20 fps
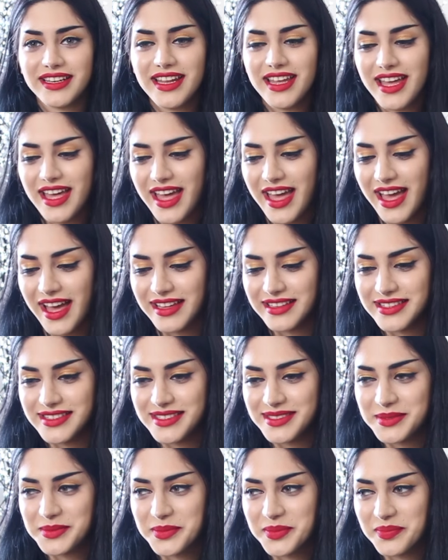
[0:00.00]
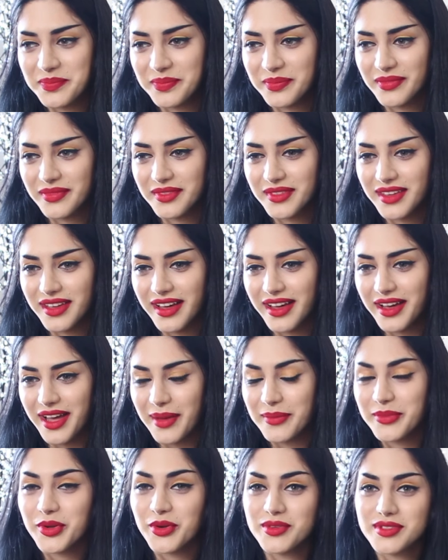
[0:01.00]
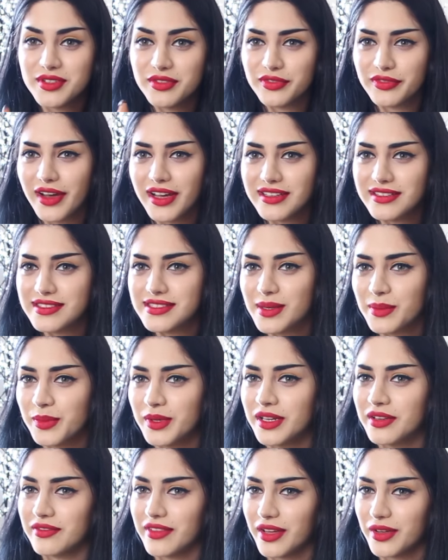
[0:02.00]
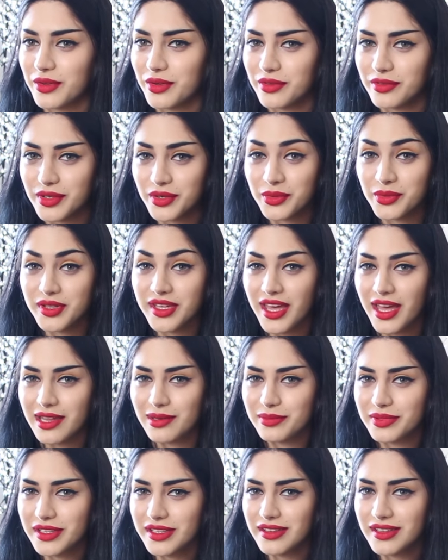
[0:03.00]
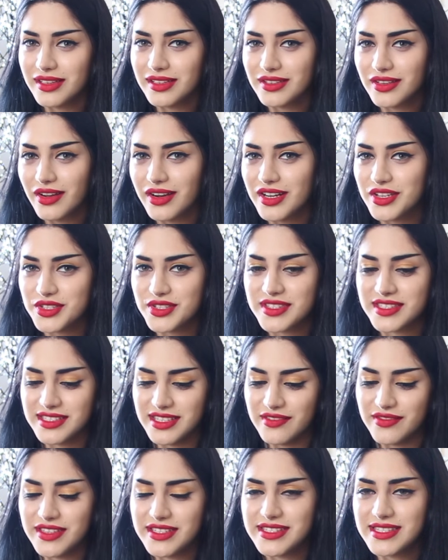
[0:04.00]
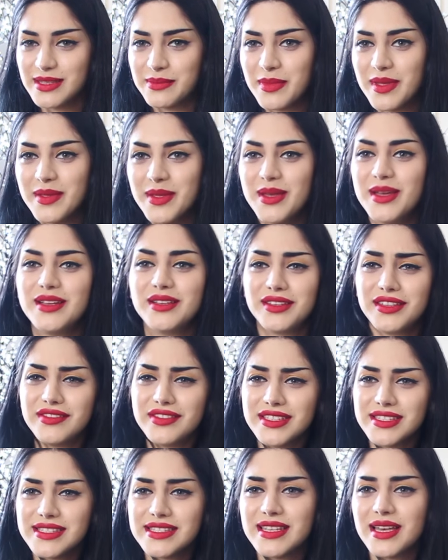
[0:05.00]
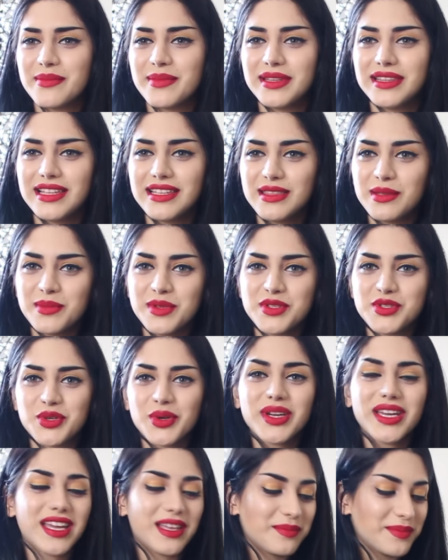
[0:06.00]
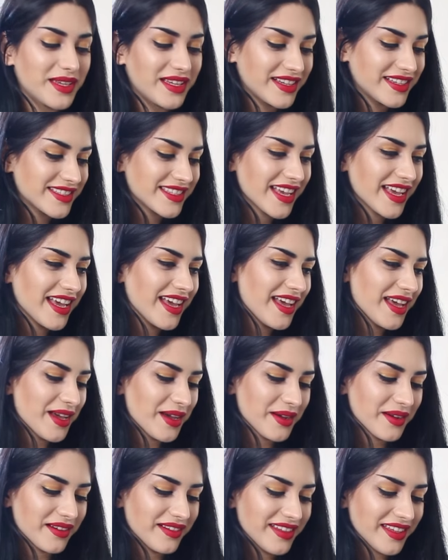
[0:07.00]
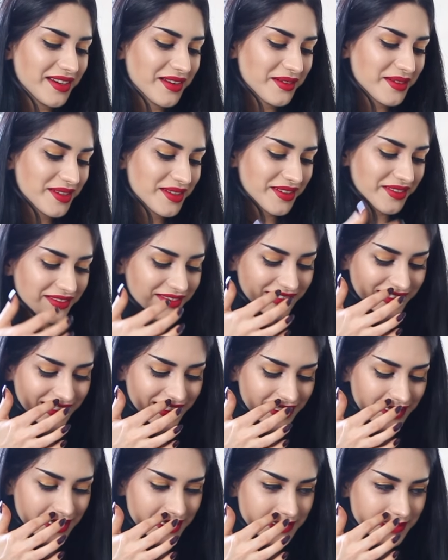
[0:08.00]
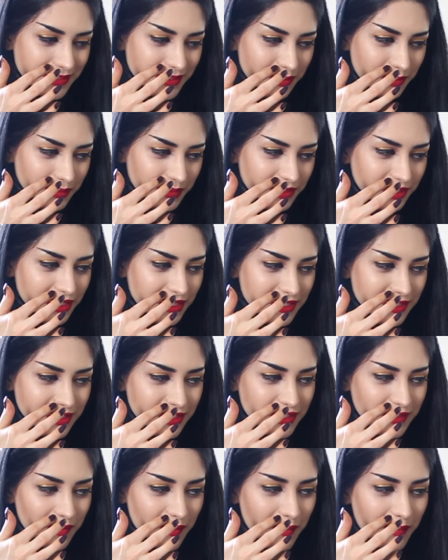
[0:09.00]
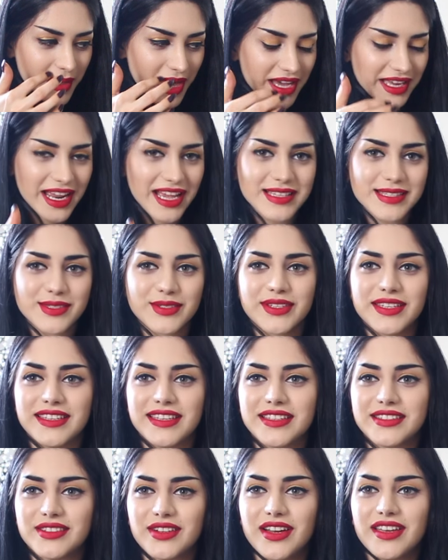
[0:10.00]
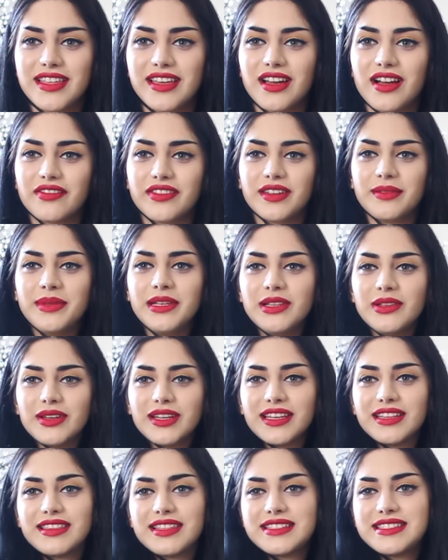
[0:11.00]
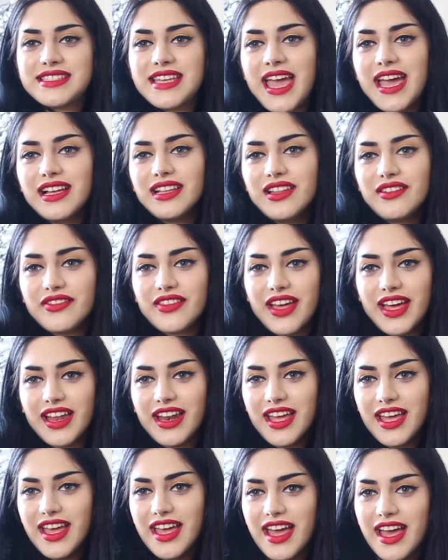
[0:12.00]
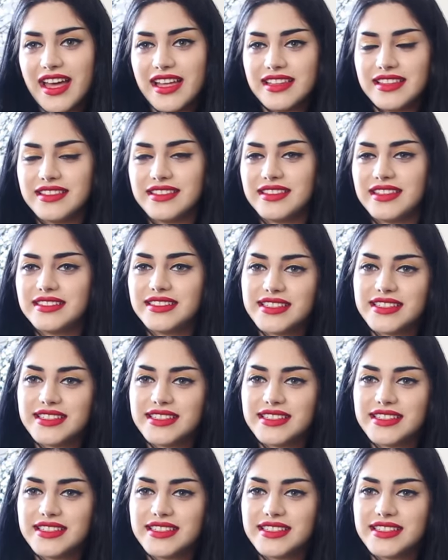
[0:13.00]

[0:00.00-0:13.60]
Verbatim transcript: it, and I'm going to find someone in Vancouver who can play the guitar and just give this to them, give this to them and let them enjoy it, because, you know, you don't really get to play such a badass looking guitar that often. I mean, look at the tail of it and the